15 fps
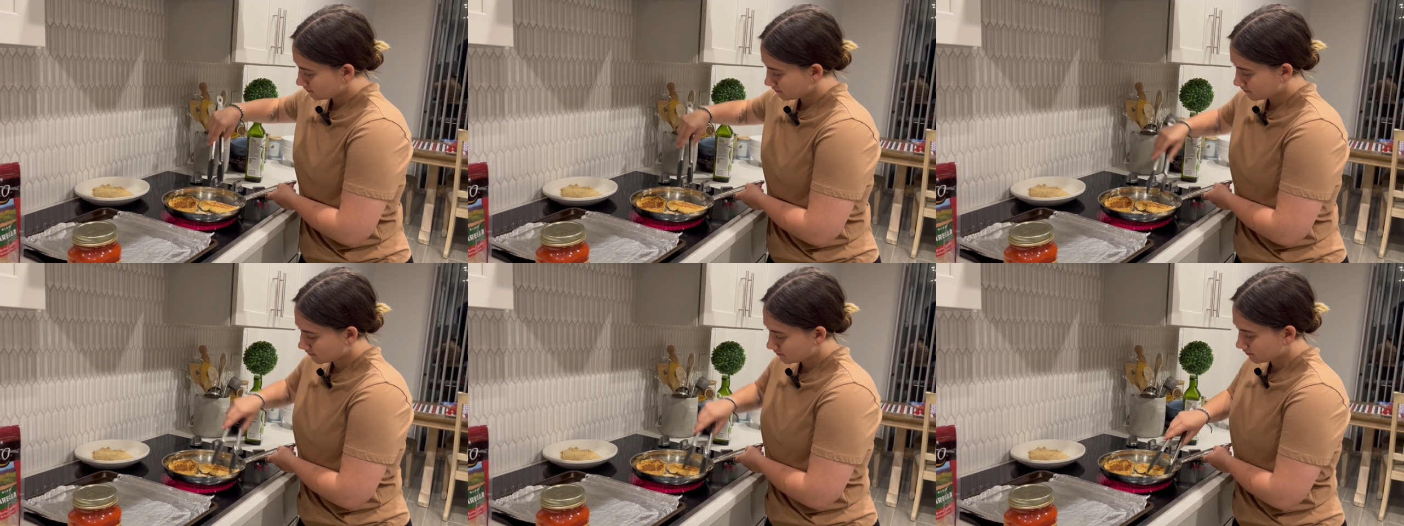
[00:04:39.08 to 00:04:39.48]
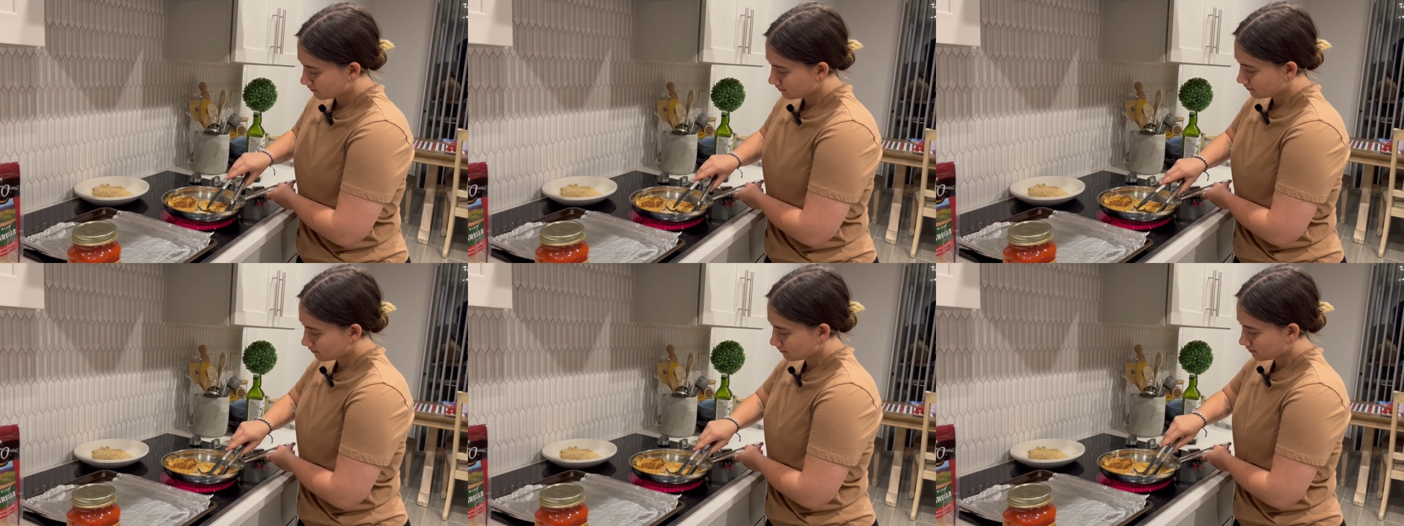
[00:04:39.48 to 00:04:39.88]

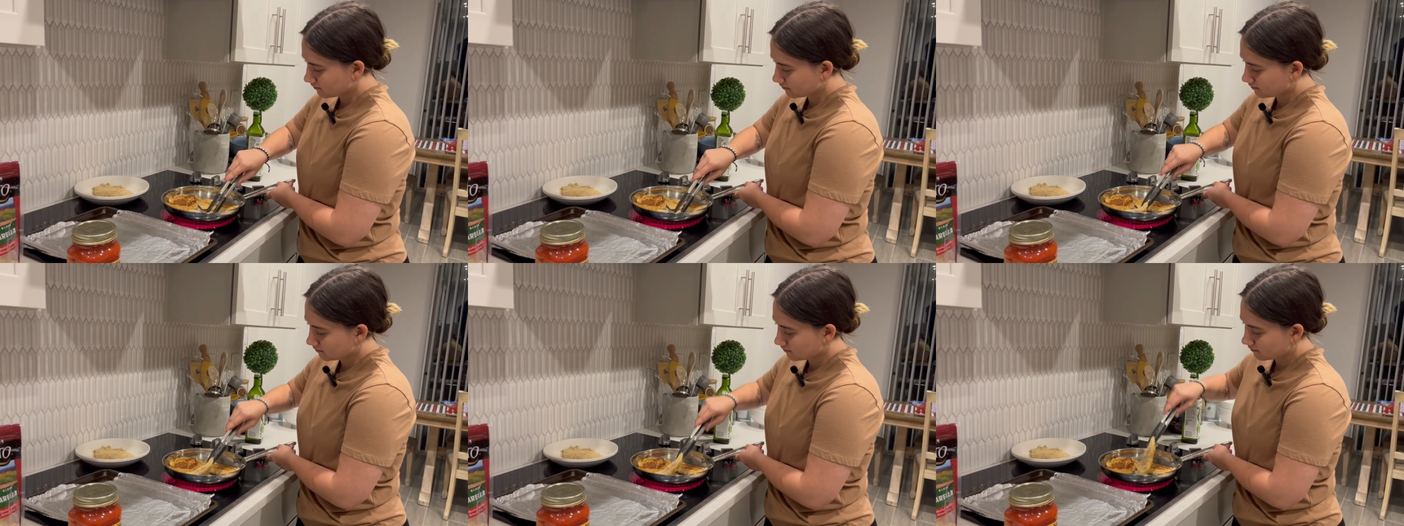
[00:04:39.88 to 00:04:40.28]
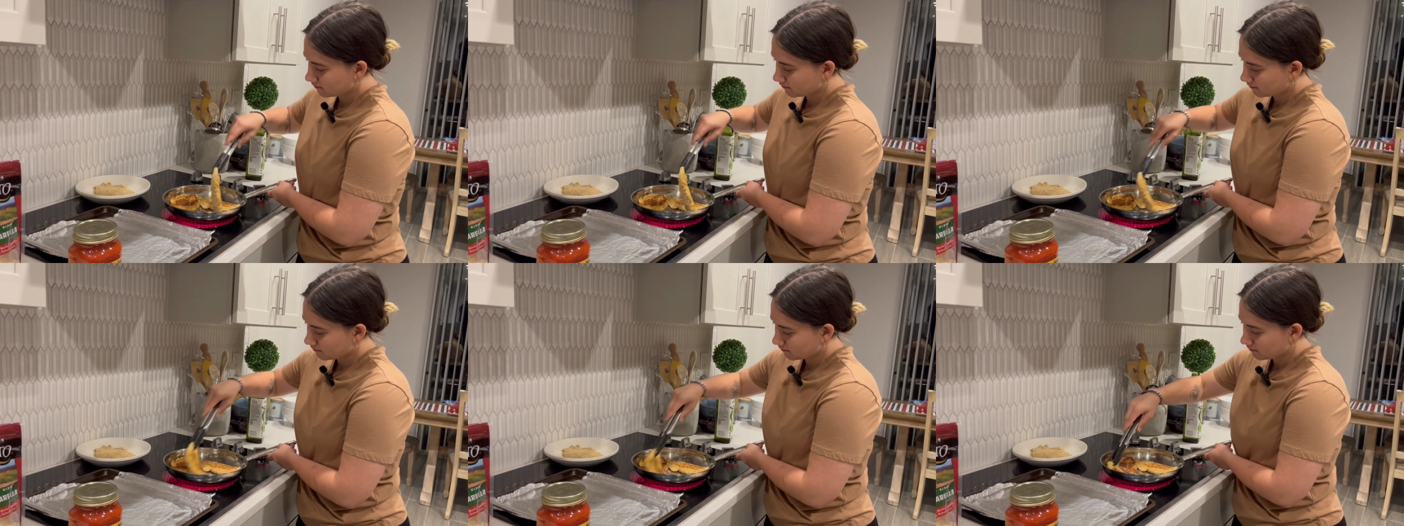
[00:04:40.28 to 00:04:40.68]

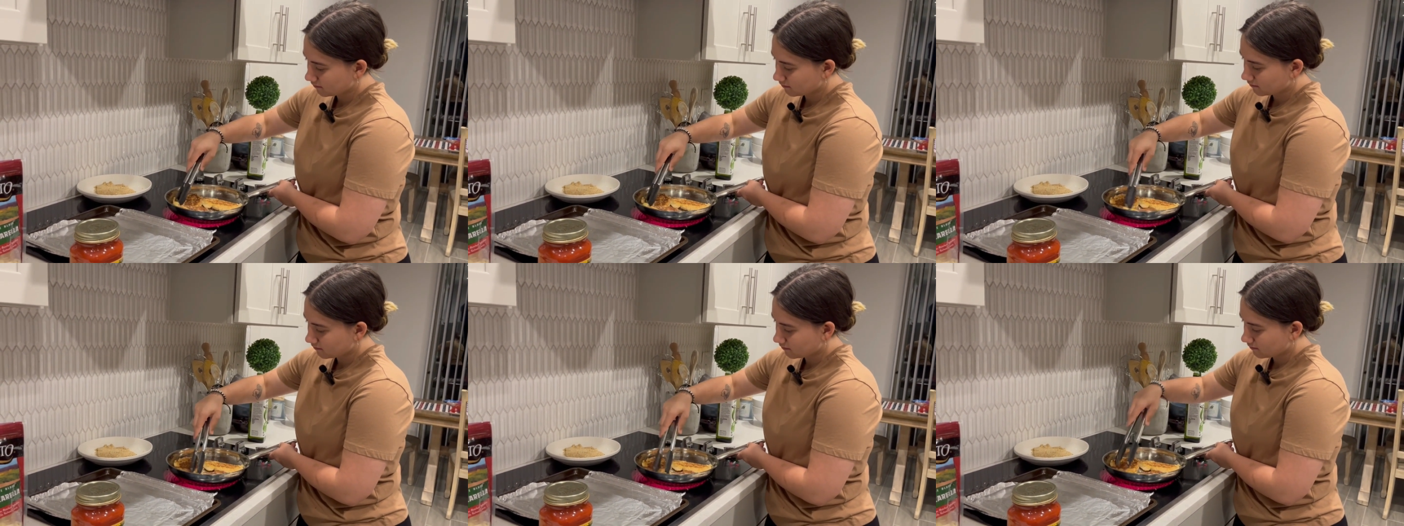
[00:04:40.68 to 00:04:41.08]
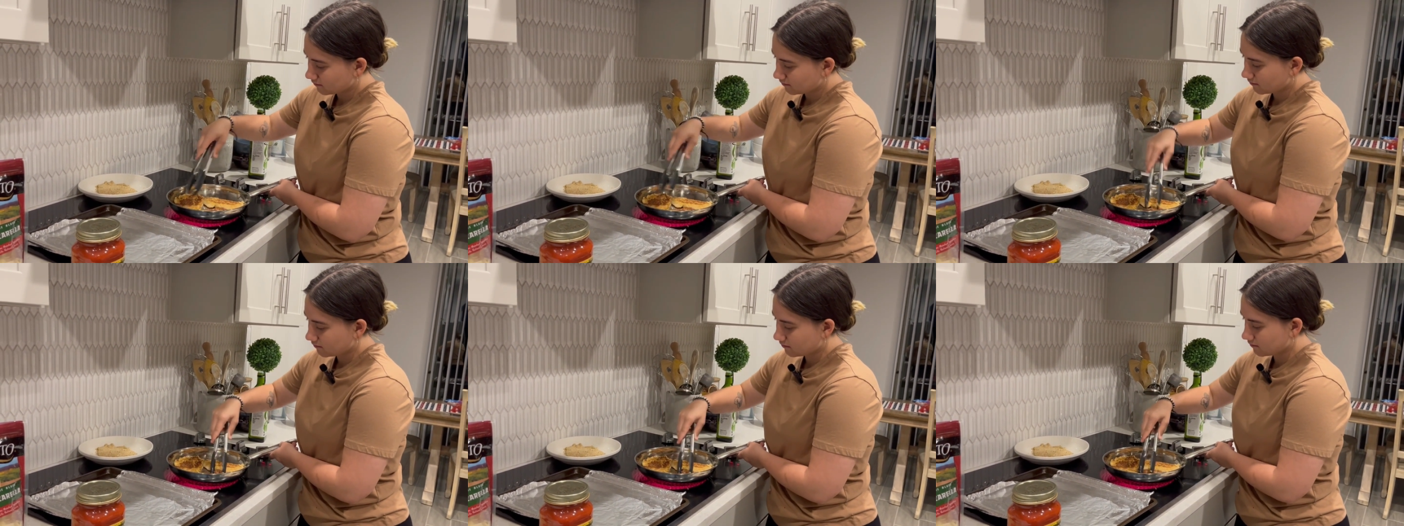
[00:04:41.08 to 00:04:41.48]

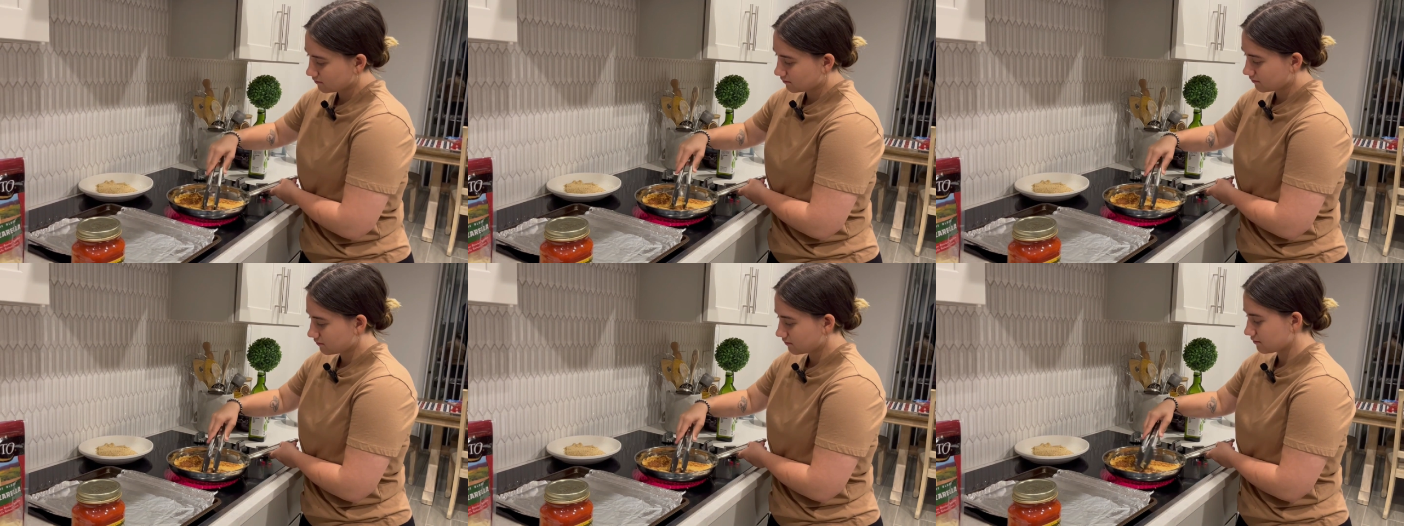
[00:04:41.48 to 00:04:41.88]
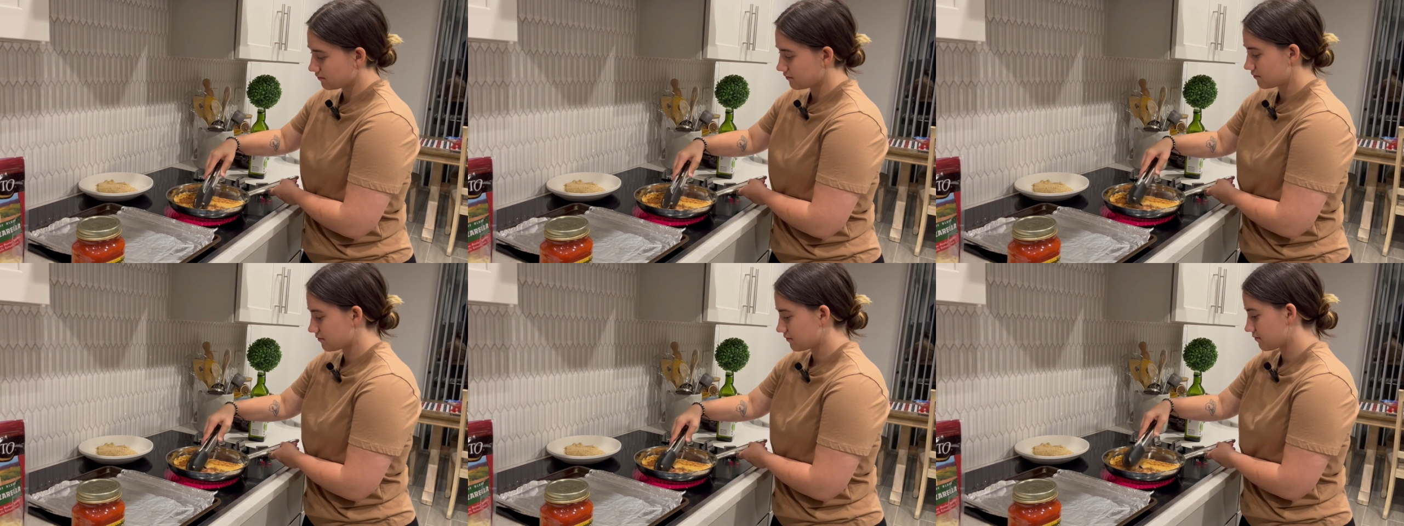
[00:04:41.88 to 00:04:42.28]

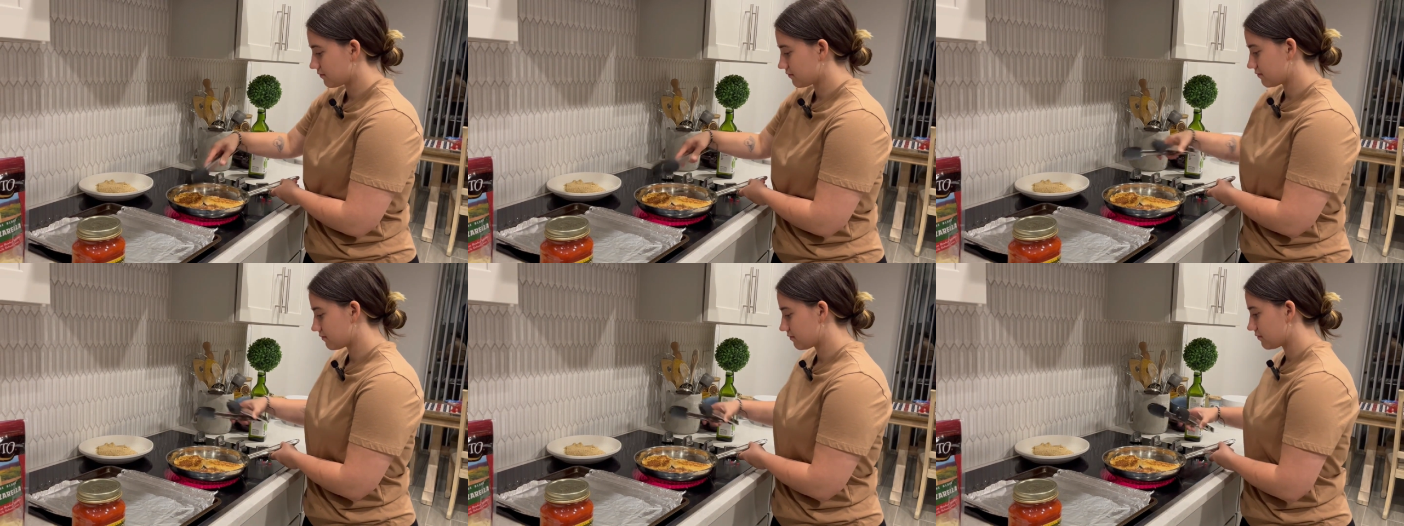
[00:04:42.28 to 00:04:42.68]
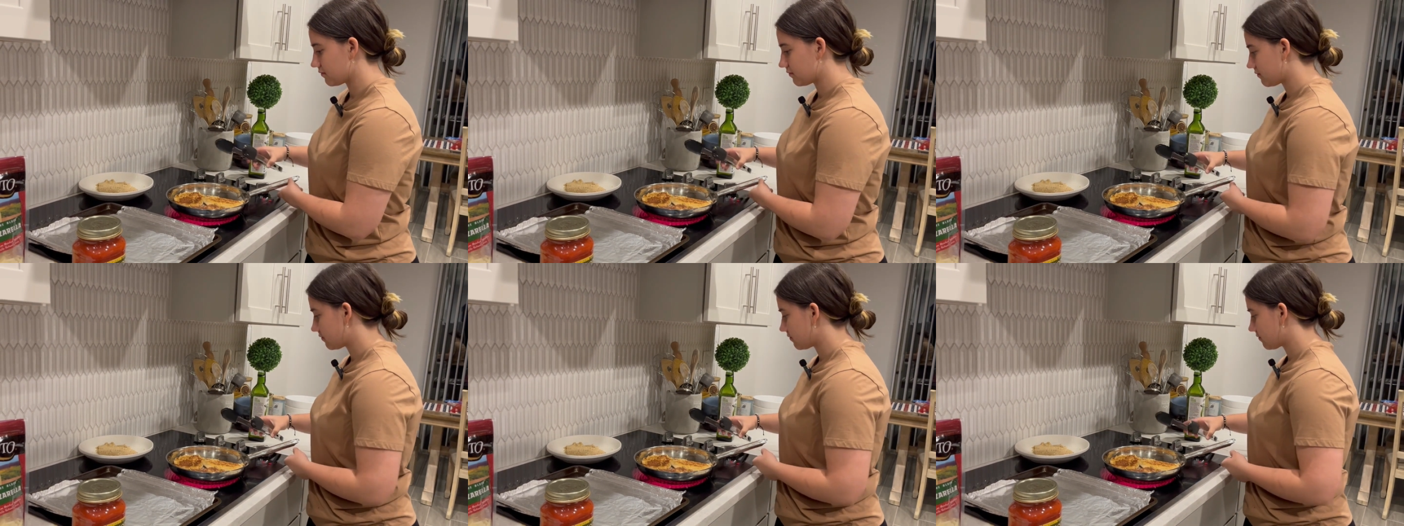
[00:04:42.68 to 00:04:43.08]

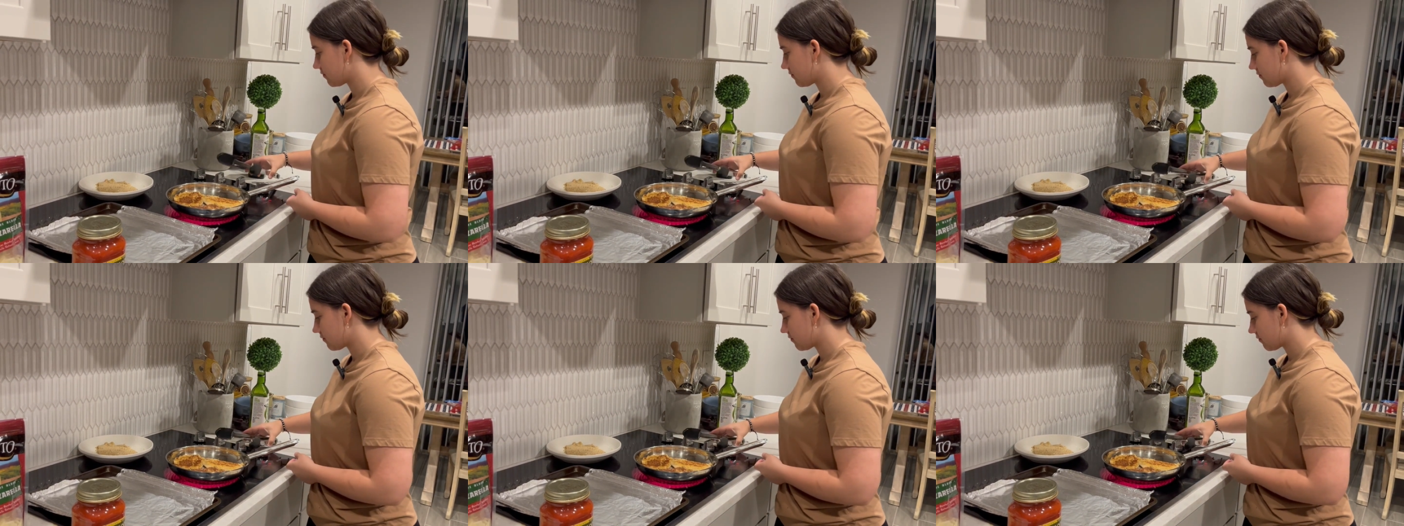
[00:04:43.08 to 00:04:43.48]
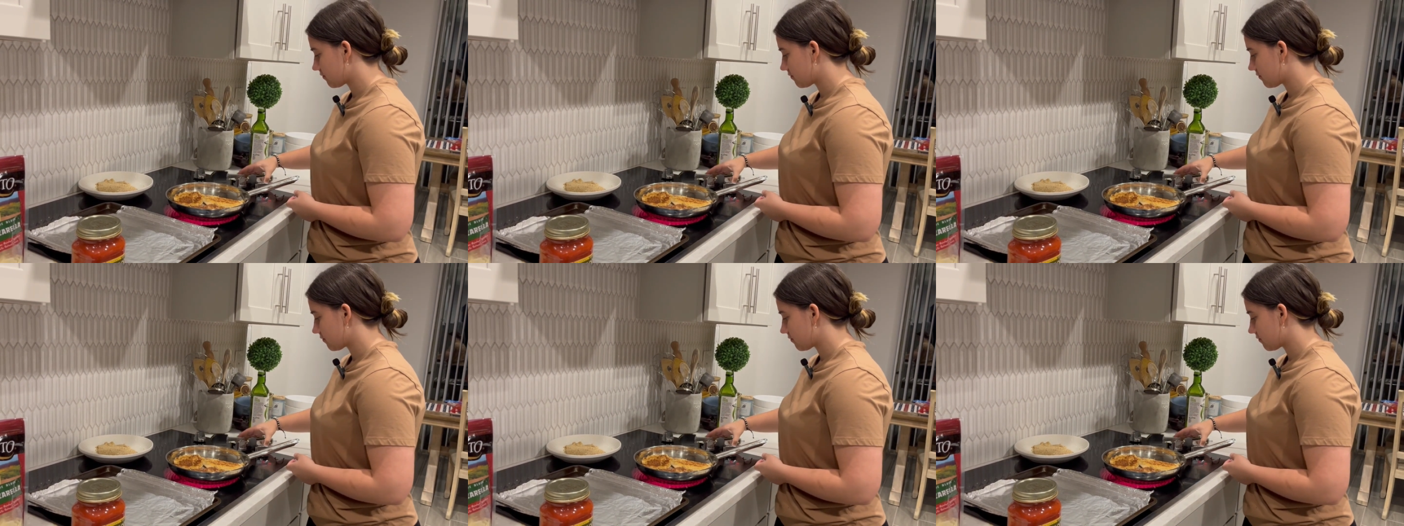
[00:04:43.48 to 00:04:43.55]
[no speech]